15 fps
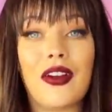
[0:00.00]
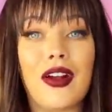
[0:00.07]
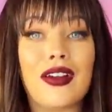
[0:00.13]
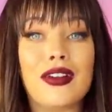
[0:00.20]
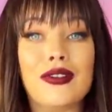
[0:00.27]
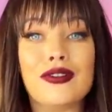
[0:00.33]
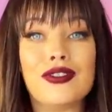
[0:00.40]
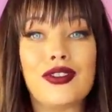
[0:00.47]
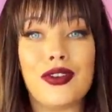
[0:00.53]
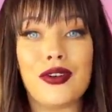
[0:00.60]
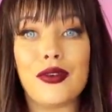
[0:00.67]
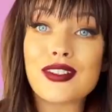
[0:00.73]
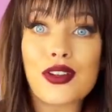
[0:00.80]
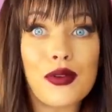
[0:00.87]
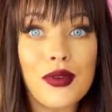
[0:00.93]
on
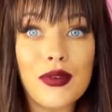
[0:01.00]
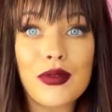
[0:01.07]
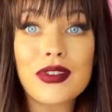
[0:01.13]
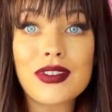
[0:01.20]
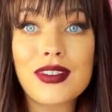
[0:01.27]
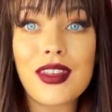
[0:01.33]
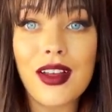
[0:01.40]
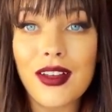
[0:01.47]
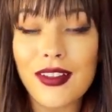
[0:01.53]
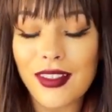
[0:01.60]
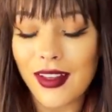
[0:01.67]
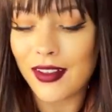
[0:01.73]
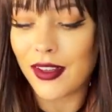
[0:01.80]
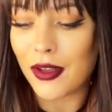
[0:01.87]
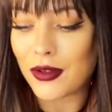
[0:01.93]
YouTube. So we will see how
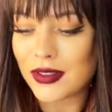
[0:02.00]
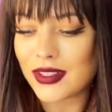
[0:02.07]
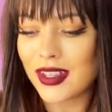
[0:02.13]
that goes.